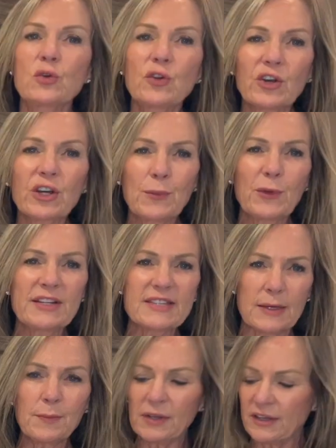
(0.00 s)
cook pretty
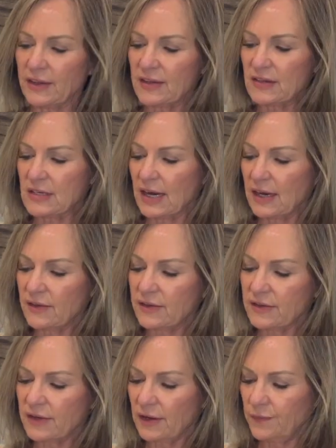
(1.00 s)
simply these days.